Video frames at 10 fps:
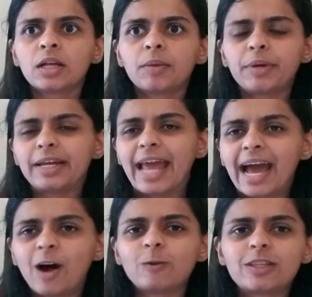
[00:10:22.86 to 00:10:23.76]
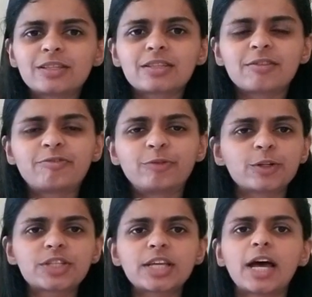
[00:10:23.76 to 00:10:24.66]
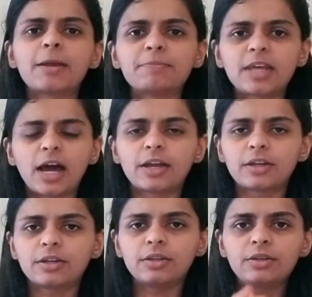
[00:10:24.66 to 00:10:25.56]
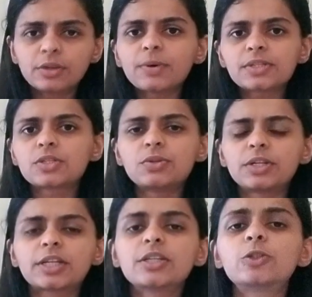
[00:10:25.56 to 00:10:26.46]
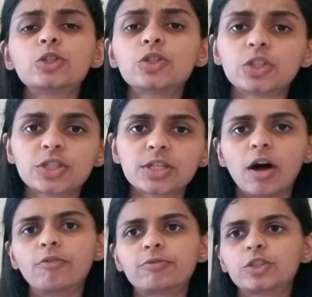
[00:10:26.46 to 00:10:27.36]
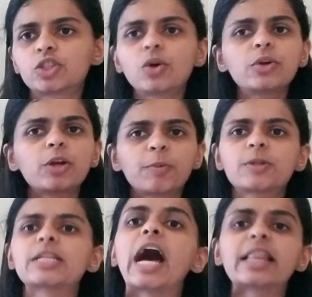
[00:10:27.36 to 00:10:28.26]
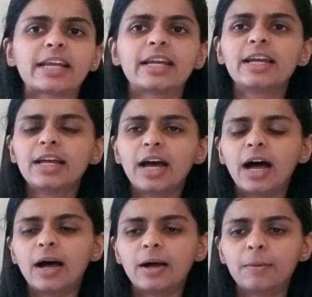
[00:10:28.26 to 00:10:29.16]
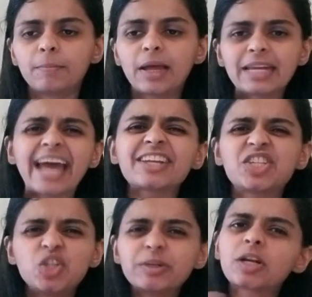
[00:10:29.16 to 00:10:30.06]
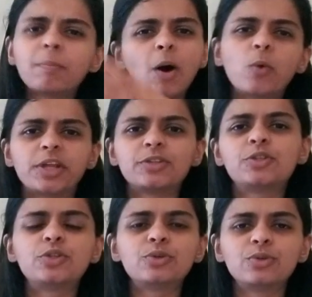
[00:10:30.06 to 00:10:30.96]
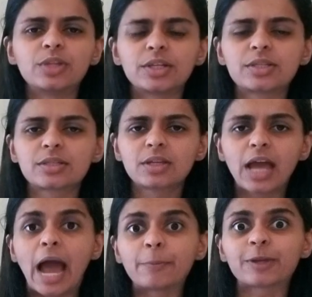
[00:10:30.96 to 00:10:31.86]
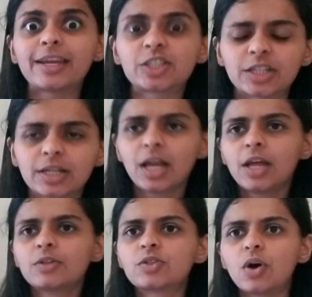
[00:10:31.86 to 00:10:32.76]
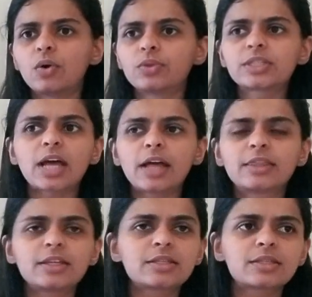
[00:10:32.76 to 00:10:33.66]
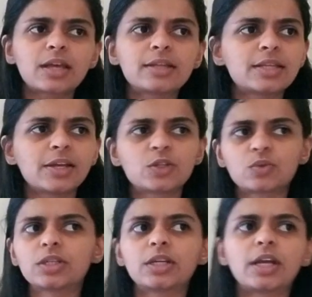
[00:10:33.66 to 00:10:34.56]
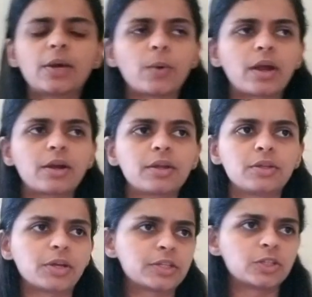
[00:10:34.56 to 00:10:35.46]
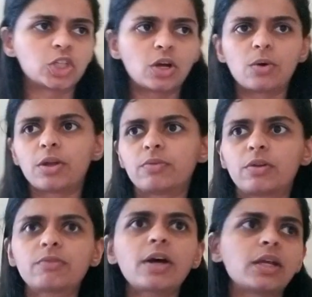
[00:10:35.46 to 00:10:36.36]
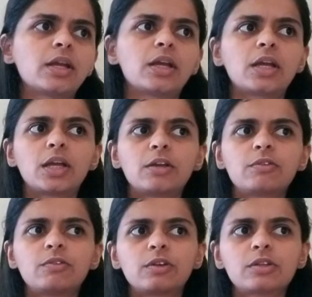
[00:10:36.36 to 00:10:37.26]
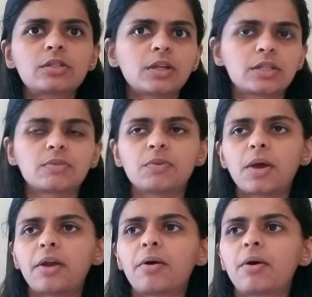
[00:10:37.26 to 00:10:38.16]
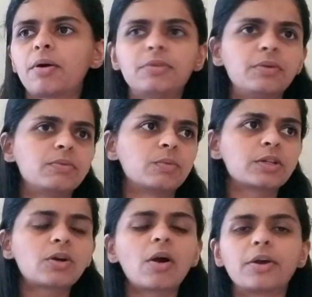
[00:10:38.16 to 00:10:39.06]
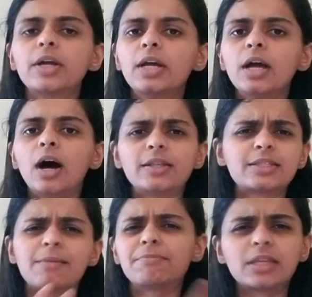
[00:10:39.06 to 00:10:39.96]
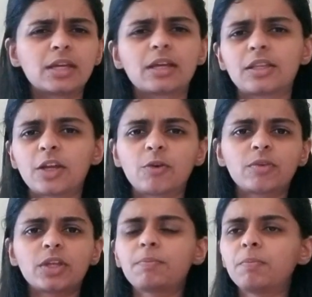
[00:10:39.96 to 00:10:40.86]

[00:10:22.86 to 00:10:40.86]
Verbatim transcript: But now this is the first time that you as a student get to introduce yourself, to show your personality, um, and add a human component to this application. So this this essay is really where you get to show if you're funny, if you're serious, if you had a, if you worked hard on something that you really